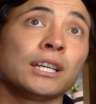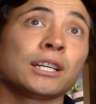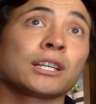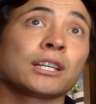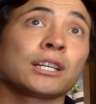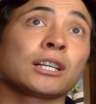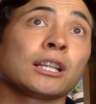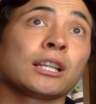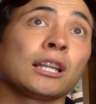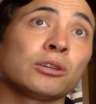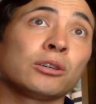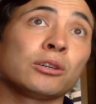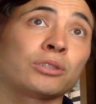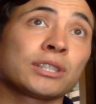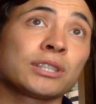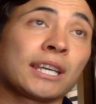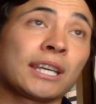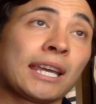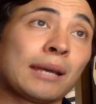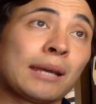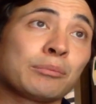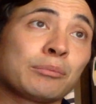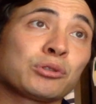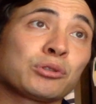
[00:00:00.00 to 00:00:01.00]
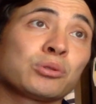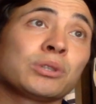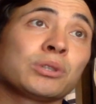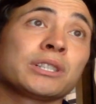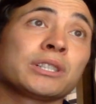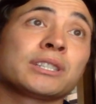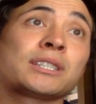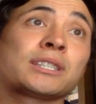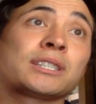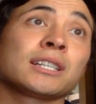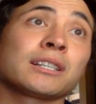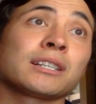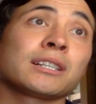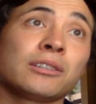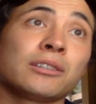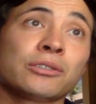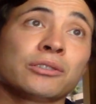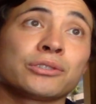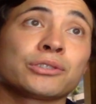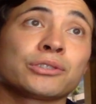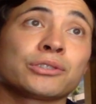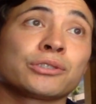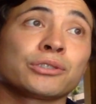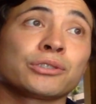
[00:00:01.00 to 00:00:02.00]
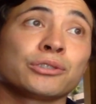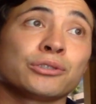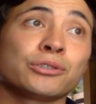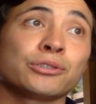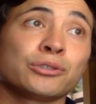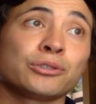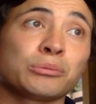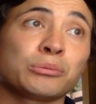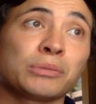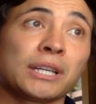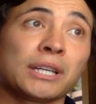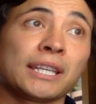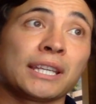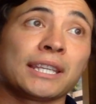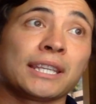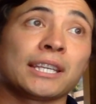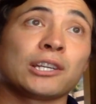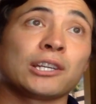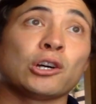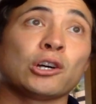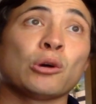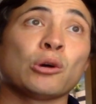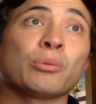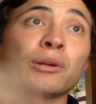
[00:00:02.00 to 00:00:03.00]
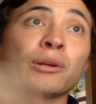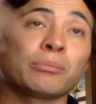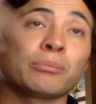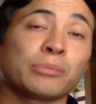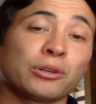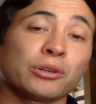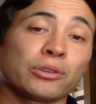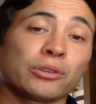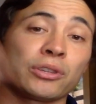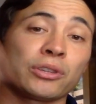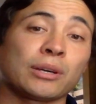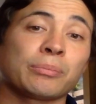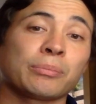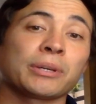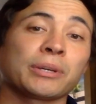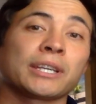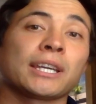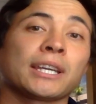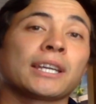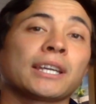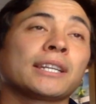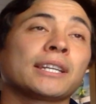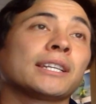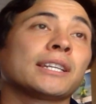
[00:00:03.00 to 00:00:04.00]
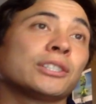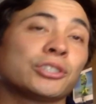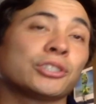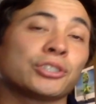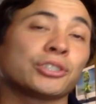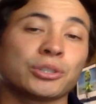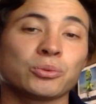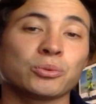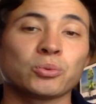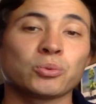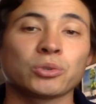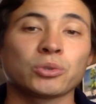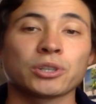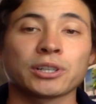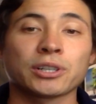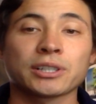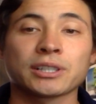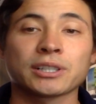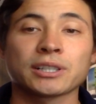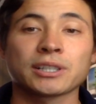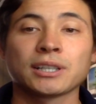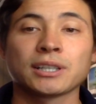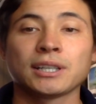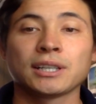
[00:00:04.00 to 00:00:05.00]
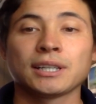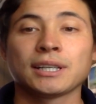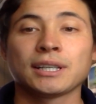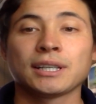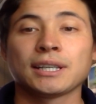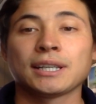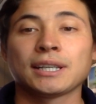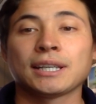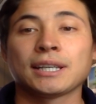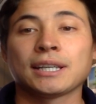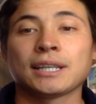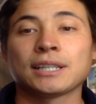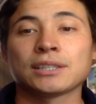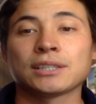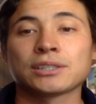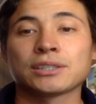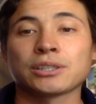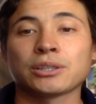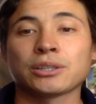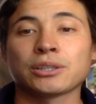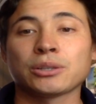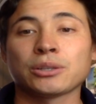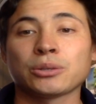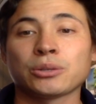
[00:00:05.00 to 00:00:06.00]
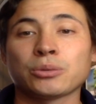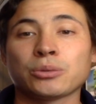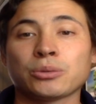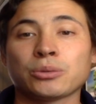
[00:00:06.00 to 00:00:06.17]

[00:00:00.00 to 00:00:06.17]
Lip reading: close Camtwist and close Zoom, and then open them both up again, and it should work. And so what